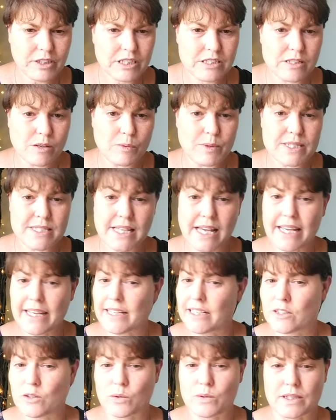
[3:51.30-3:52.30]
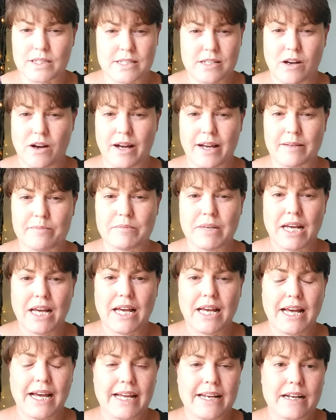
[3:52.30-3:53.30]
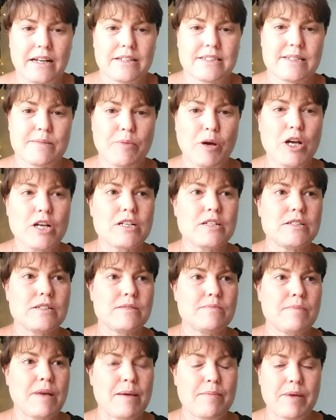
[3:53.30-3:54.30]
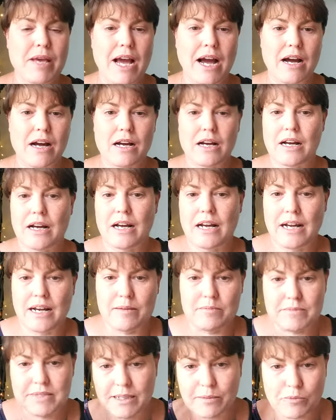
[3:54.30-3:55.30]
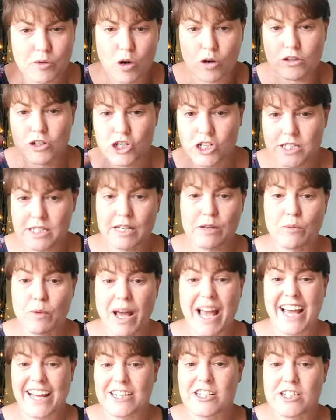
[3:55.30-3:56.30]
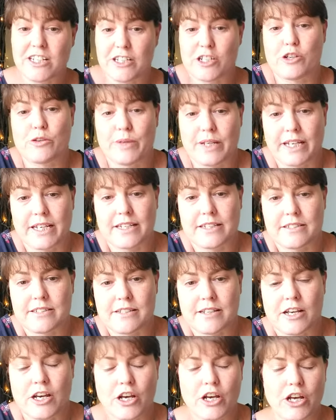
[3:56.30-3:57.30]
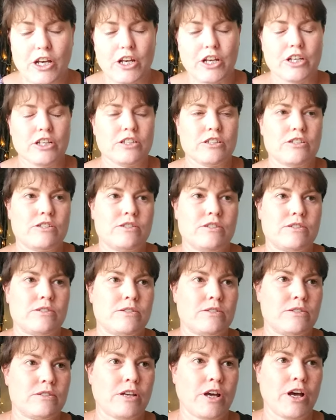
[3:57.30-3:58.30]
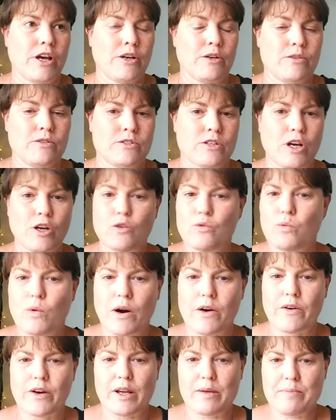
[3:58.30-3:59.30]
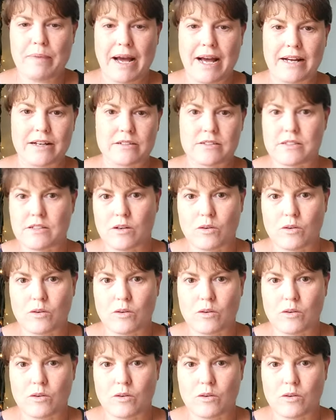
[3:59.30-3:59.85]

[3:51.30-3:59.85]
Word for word: So we're saying it all the time, and I suppose maybe um, subconsciously we're actually doing it. So don't worry about,